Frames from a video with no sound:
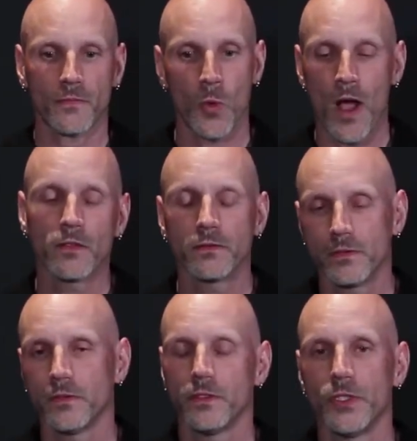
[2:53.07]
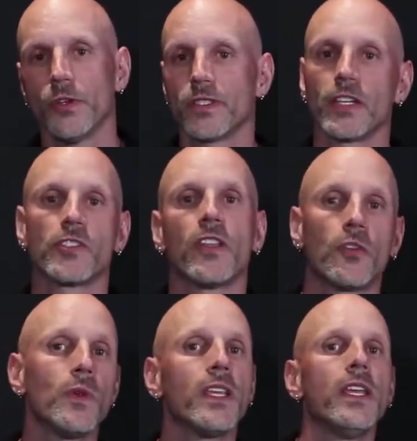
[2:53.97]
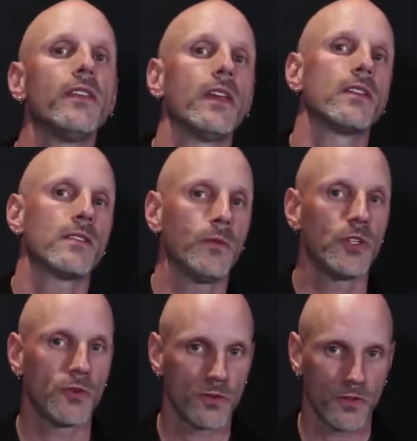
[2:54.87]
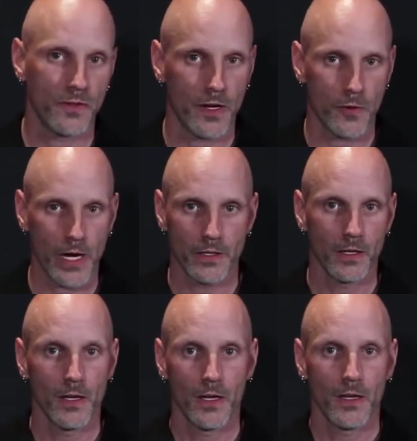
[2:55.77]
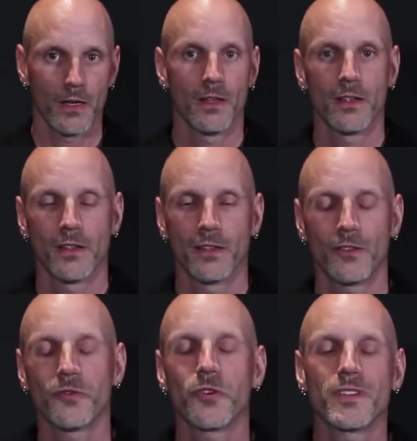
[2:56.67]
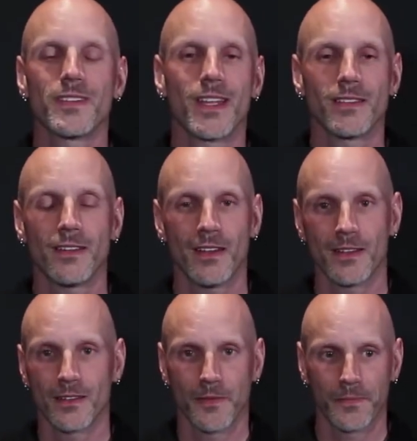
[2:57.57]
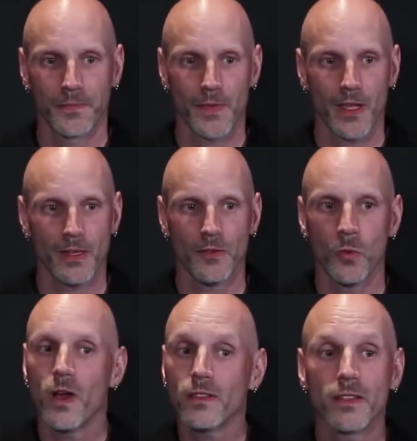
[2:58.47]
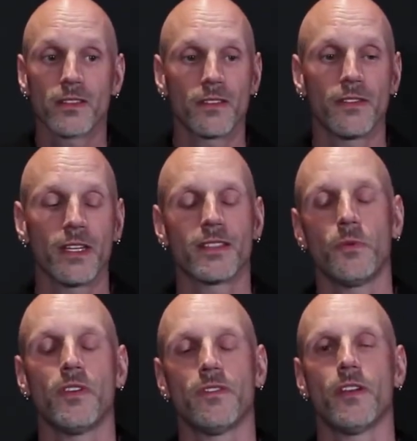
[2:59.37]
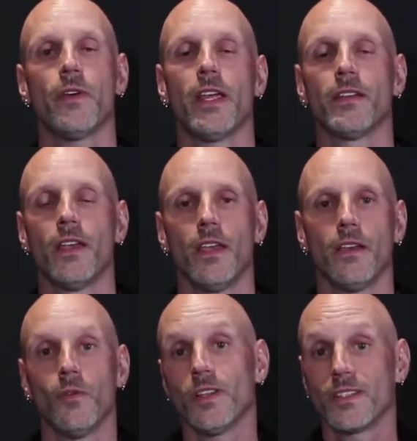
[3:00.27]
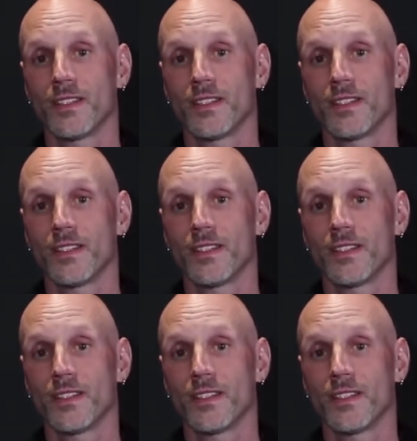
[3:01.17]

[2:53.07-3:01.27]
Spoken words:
Well, there are essentially 3 key things that we choose to federate. The first is entities. And if you want the list of things that we federate, well, it's